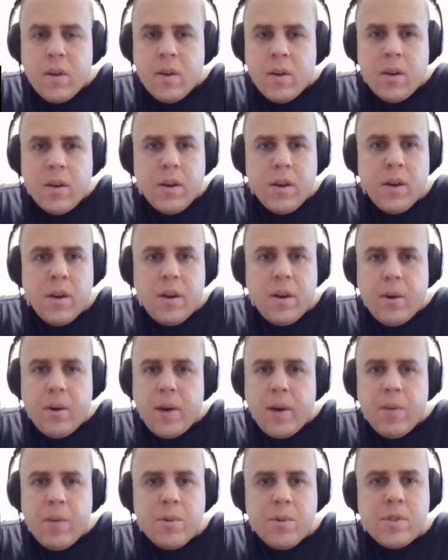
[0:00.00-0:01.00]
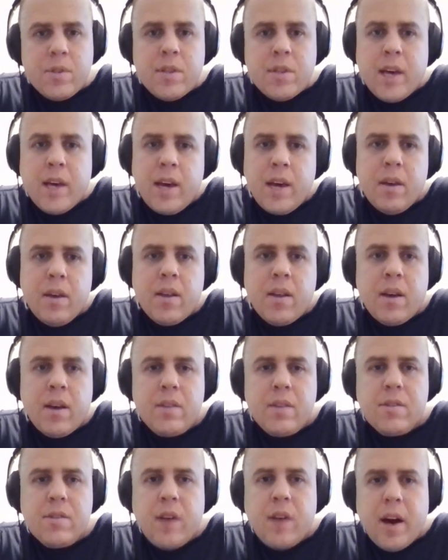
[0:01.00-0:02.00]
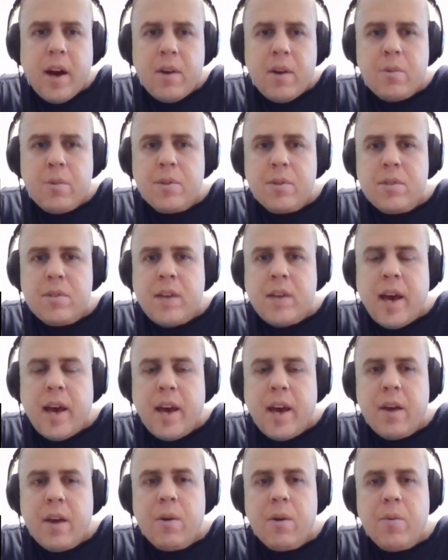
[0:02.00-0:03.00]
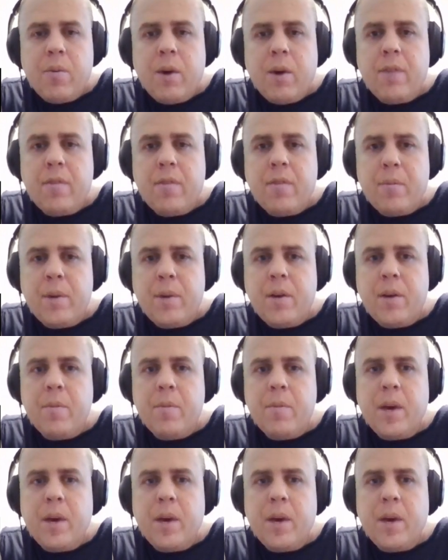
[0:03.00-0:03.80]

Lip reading: his title was taken away from him.